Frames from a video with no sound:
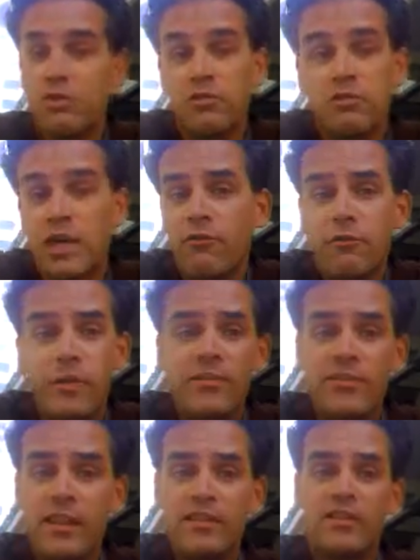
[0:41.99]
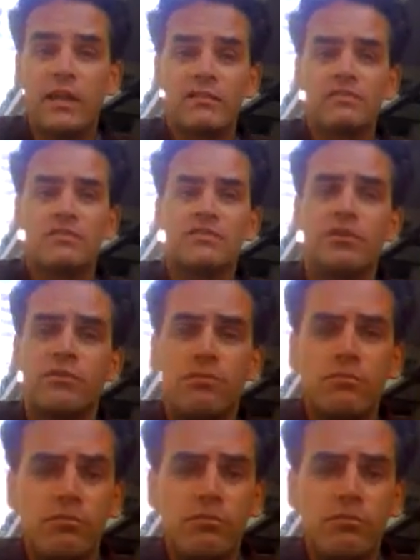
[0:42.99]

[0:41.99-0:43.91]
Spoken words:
so none of it means anything. So,